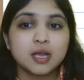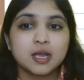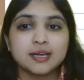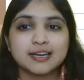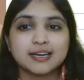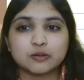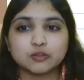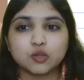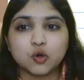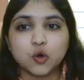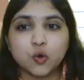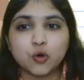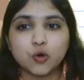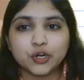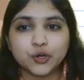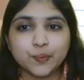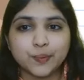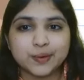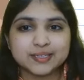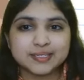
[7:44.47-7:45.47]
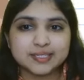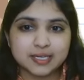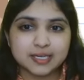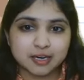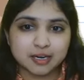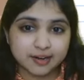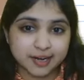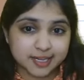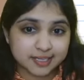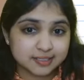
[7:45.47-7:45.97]
Now the whole question
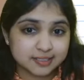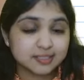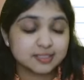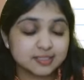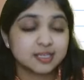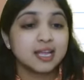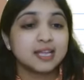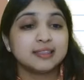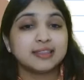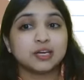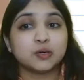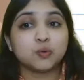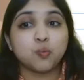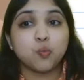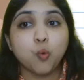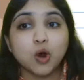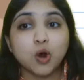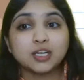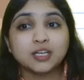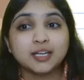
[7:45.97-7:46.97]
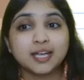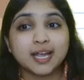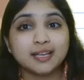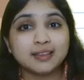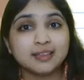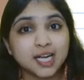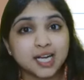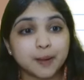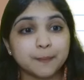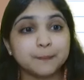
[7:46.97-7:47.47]
arises that what can
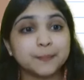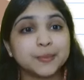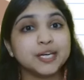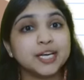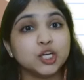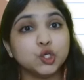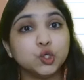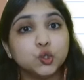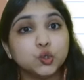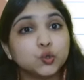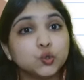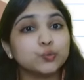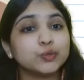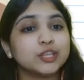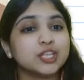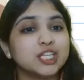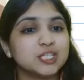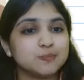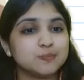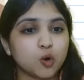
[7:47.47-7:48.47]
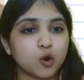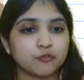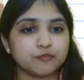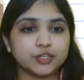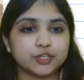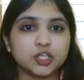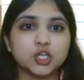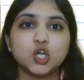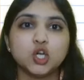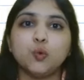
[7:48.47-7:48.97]
the company do with this
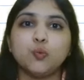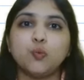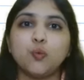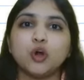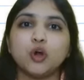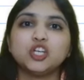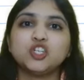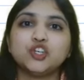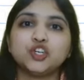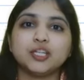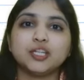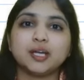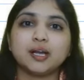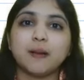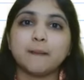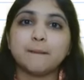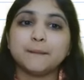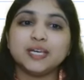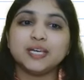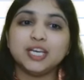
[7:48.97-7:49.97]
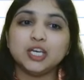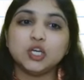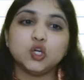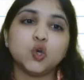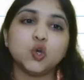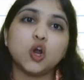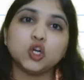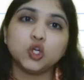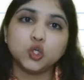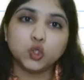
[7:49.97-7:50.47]
profit? What should the company
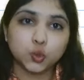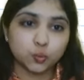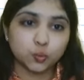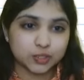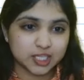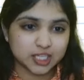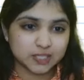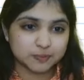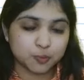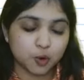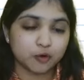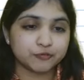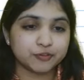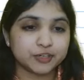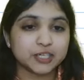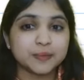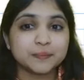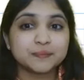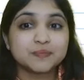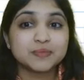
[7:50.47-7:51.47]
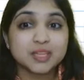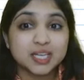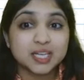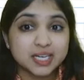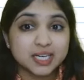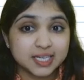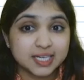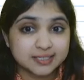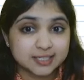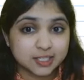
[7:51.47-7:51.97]
not do with this profit?
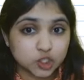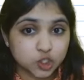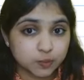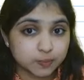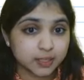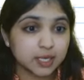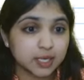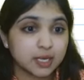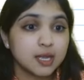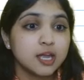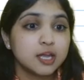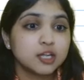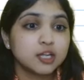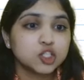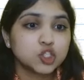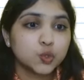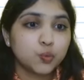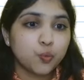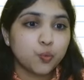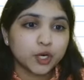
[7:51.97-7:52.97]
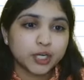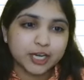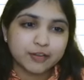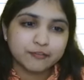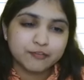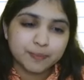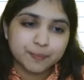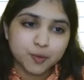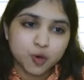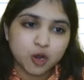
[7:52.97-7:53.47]
Listen to me. So
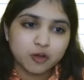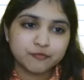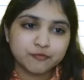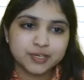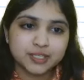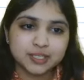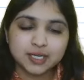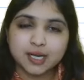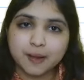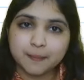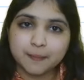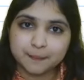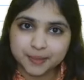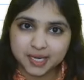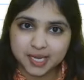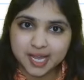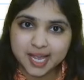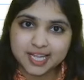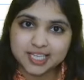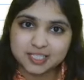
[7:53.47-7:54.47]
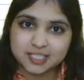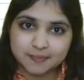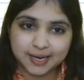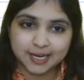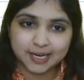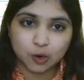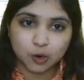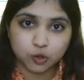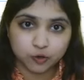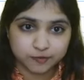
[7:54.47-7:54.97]
whatever profit the company has
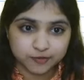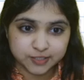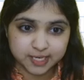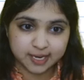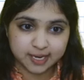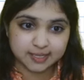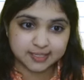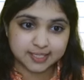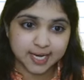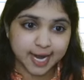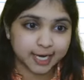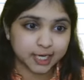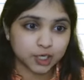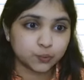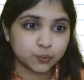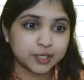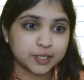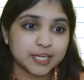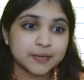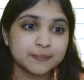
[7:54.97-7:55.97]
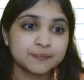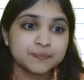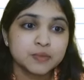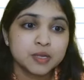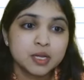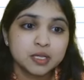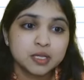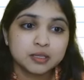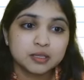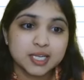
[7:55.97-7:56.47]
made out of CSR activity,
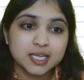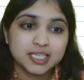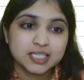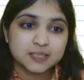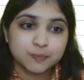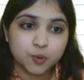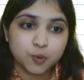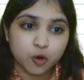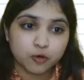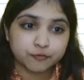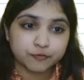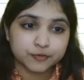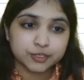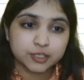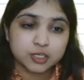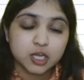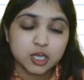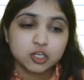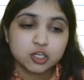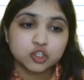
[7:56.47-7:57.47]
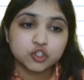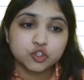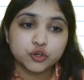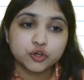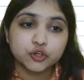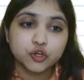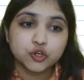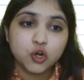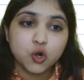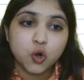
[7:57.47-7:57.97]
this profit should
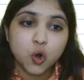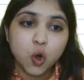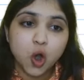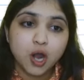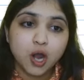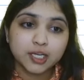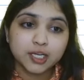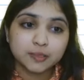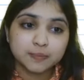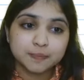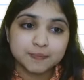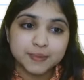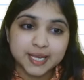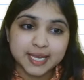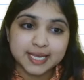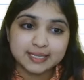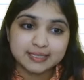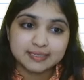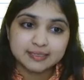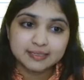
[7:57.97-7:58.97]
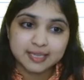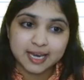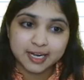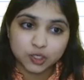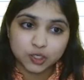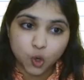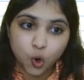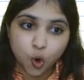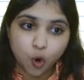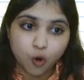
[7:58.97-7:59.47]
not be
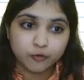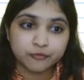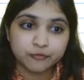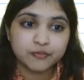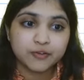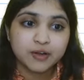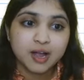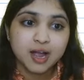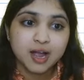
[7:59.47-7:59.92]
set off